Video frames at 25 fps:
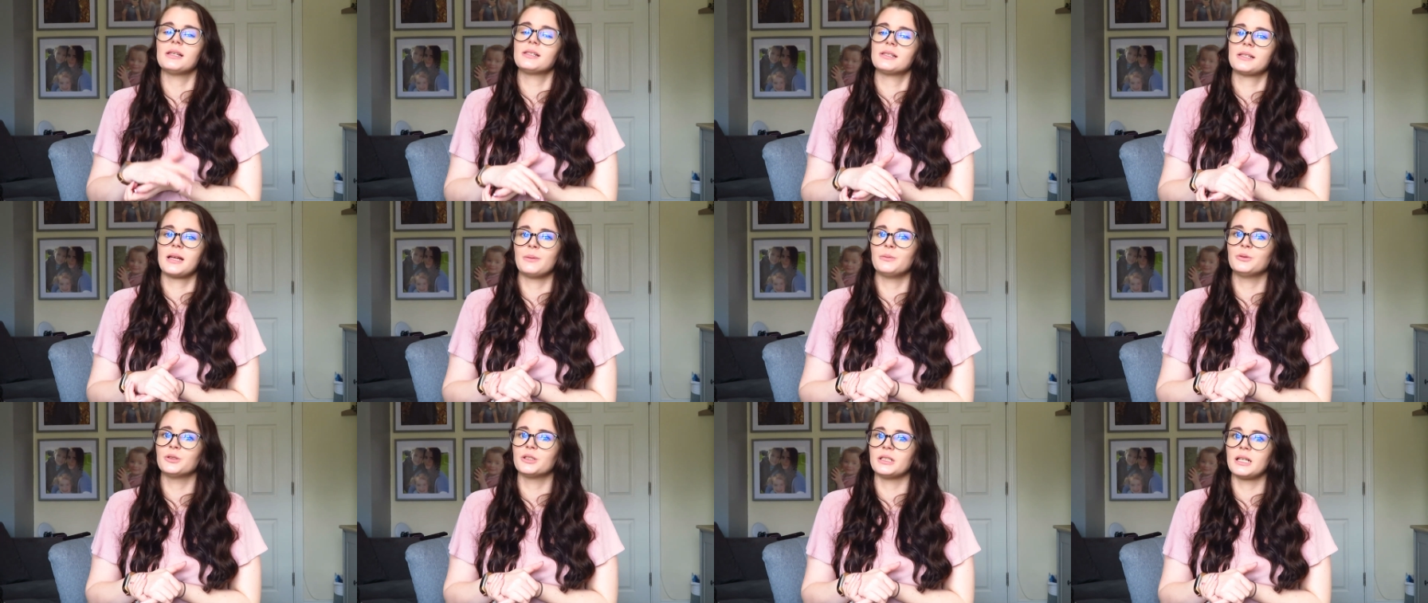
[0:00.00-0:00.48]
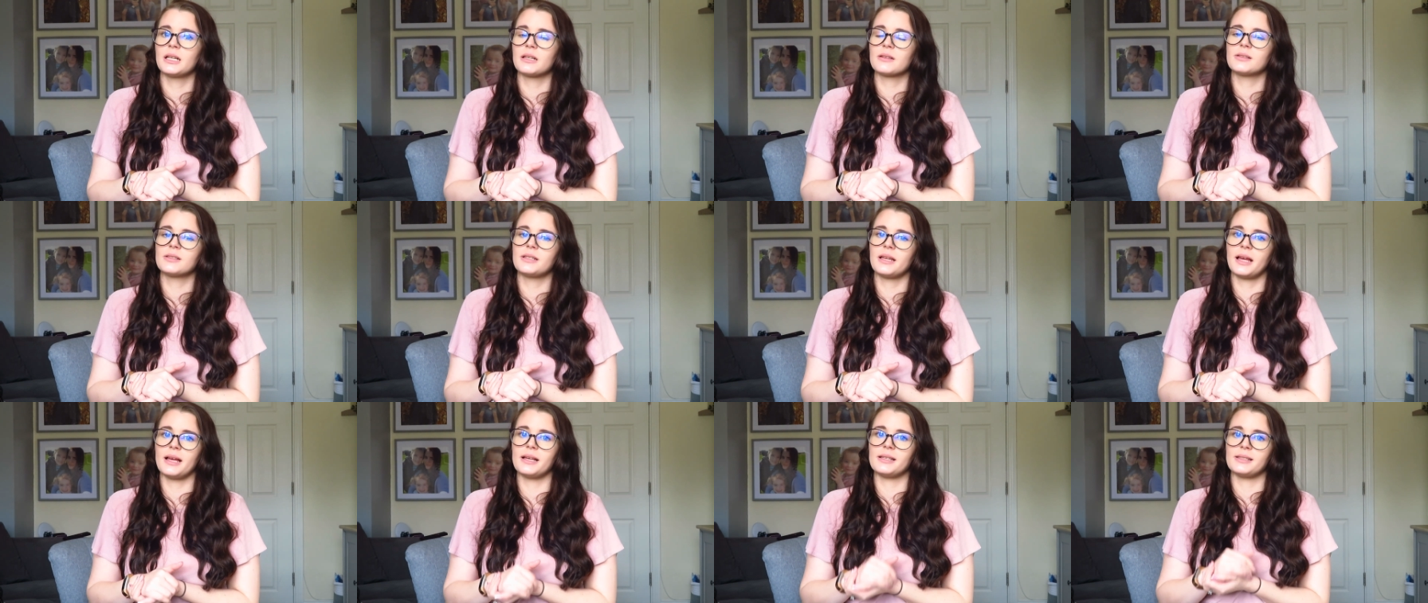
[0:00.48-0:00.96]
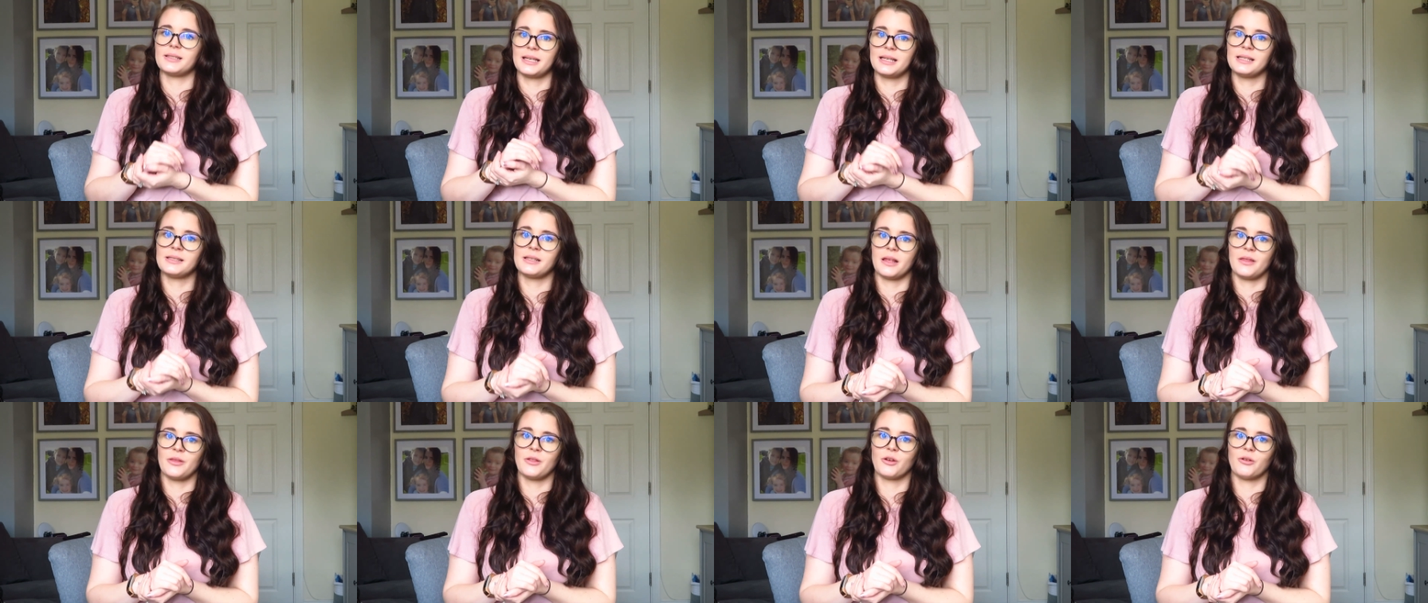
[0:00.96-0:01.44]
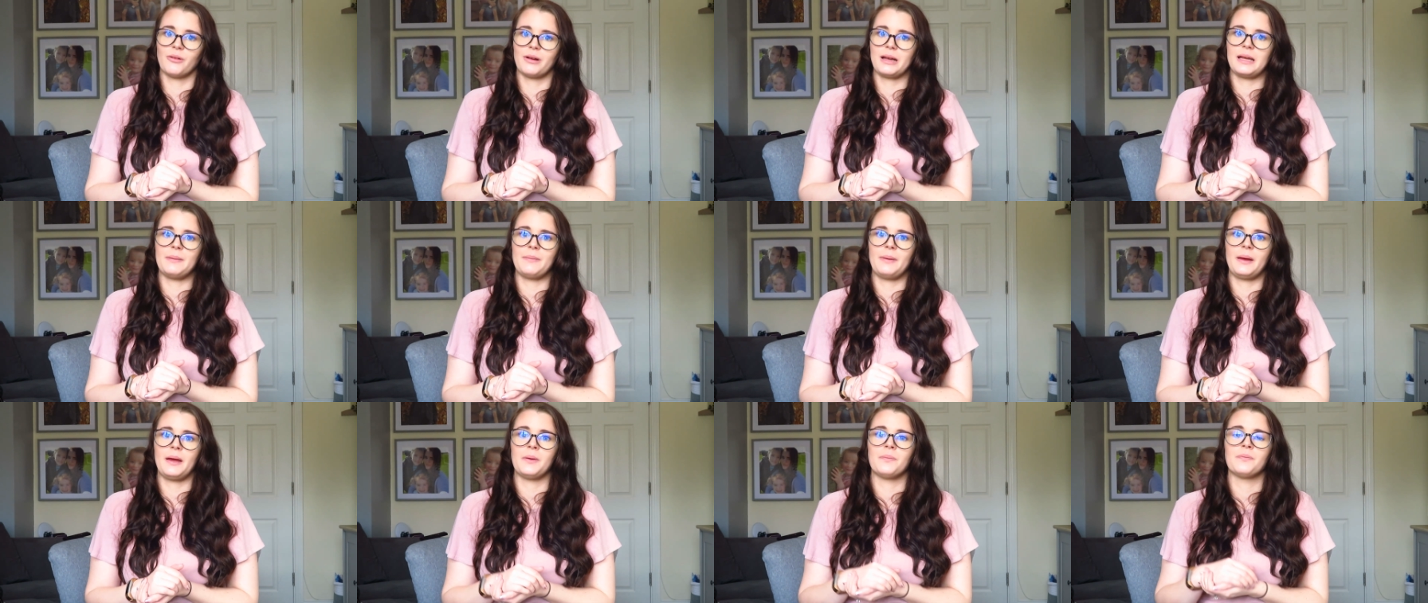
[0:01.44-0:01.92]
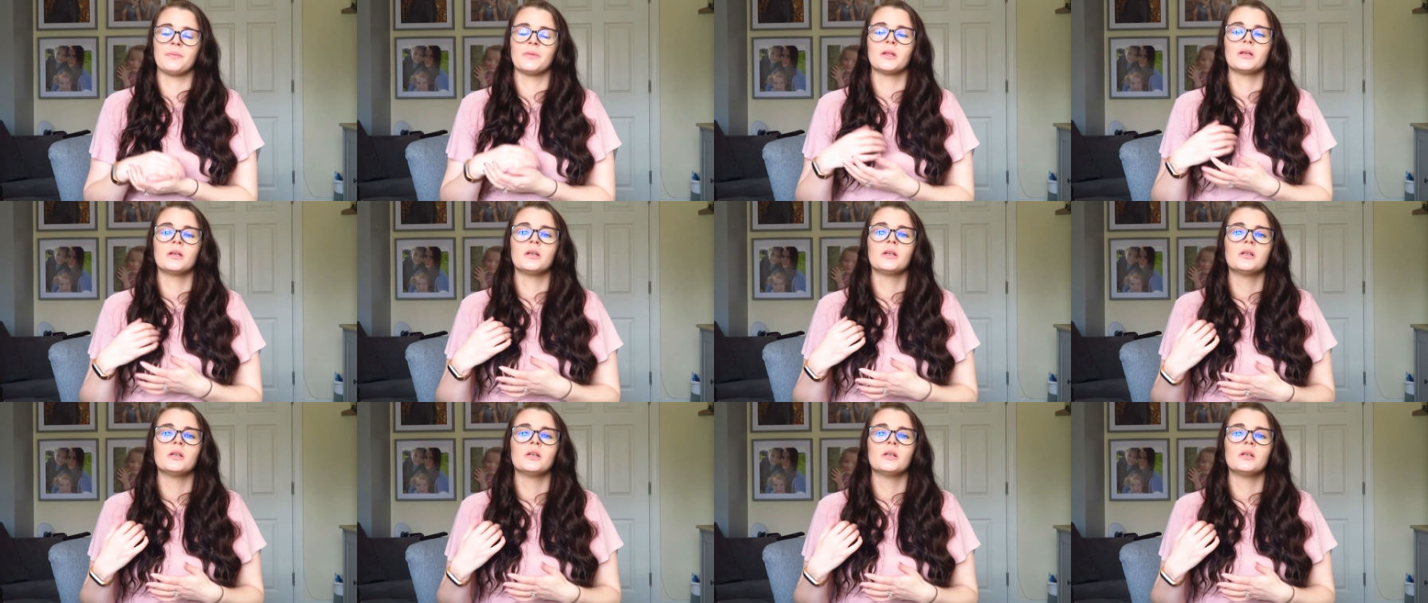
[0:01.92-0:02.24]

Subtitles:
it's time to go downstairs, it's in the green bit.